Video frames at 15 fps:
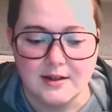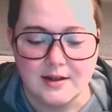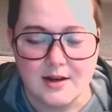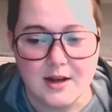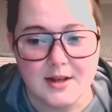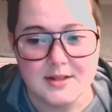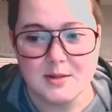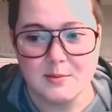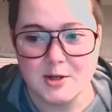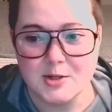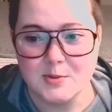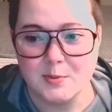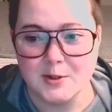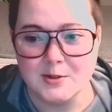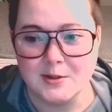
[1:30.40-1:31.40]
Not so
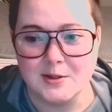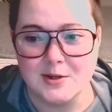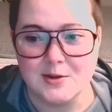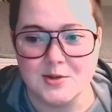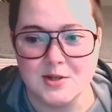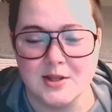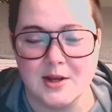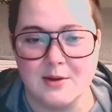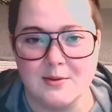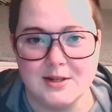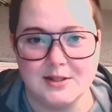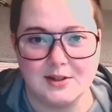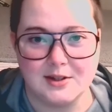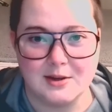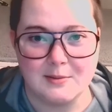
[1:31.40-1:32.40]
much persecution that we
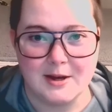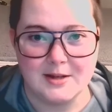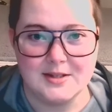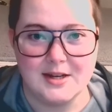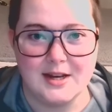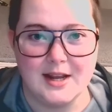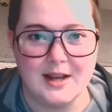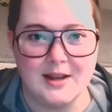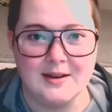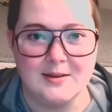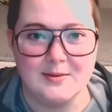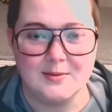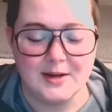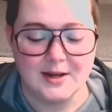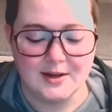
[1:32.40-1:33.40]
talk about today,
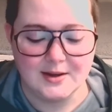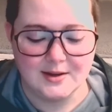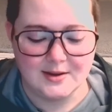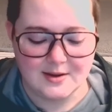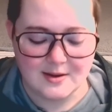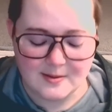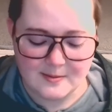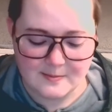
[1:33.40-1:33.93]
where